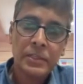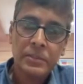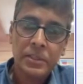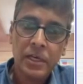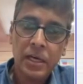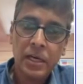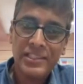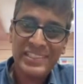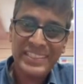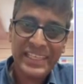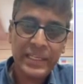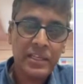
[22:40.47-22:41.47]
The
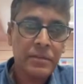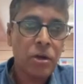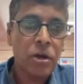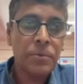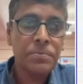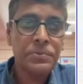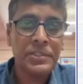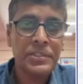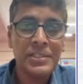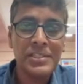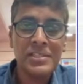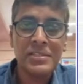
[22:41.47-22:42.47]
second
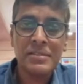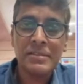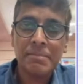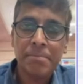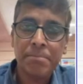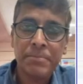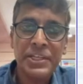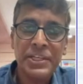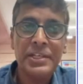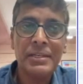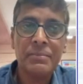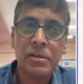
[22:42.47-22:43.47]
option is
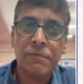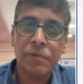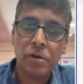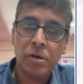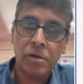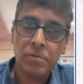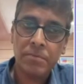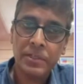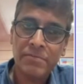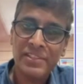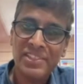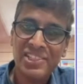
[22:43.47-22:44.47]
medium Earth orbit,
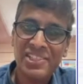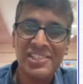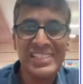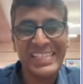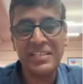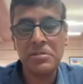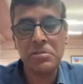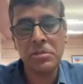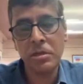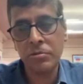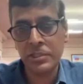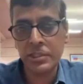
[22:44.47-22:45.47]
which is
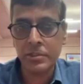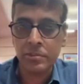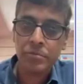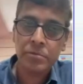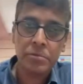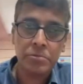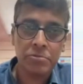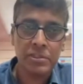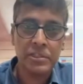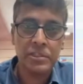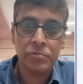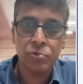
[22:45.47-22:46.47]
8,000 to
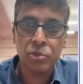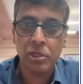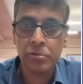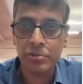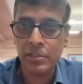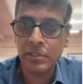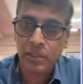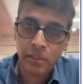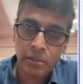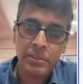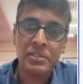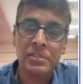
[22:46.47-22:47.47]
22,000
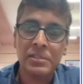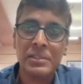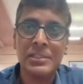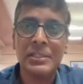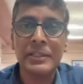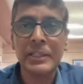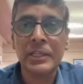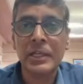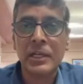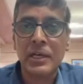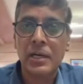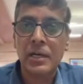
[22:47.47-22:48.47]
kilometers.
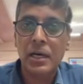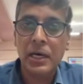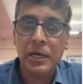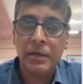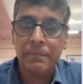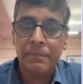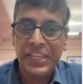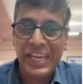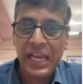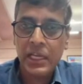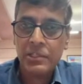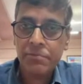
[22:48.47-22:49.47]

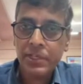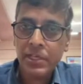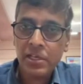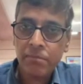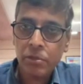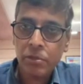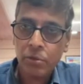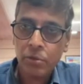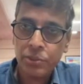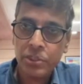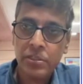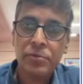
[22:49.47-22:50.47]
As we come
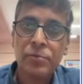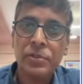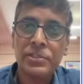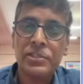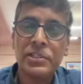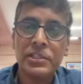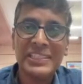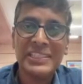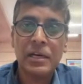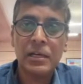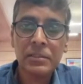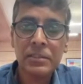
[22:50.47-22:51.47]
closer towards the
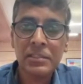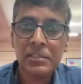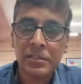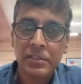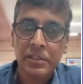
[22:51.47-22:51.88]
Earth,